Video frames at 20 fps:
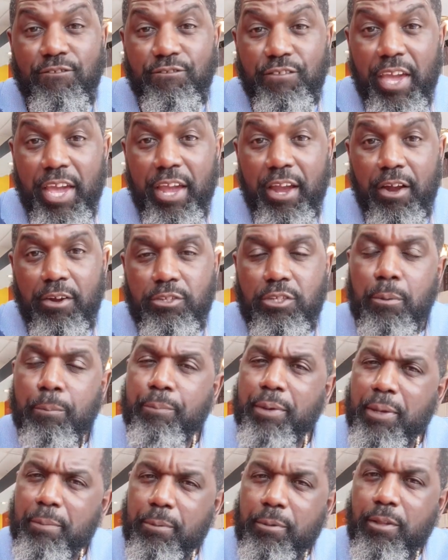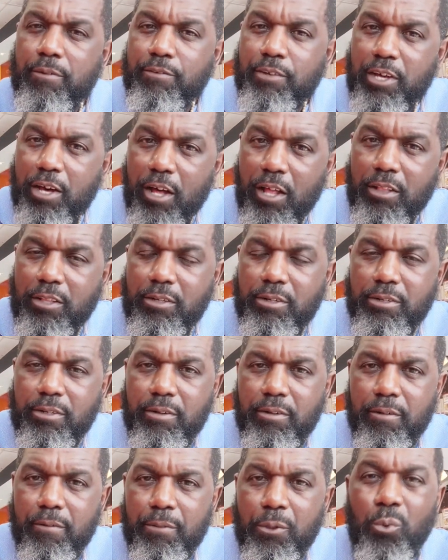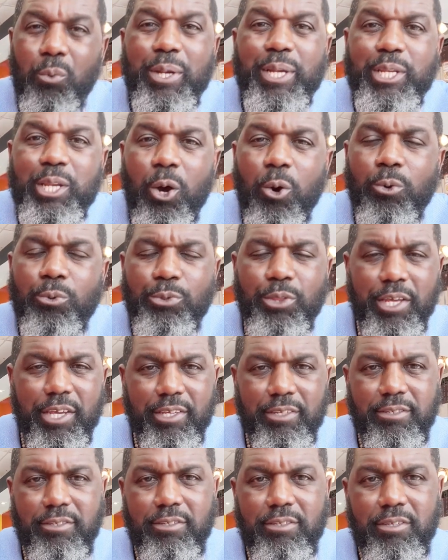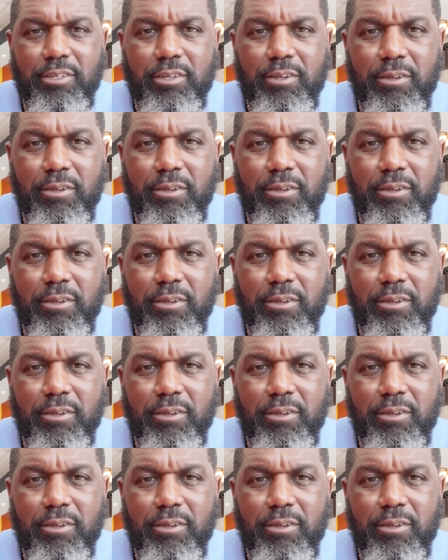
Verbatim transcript: fair to people of color. We know this.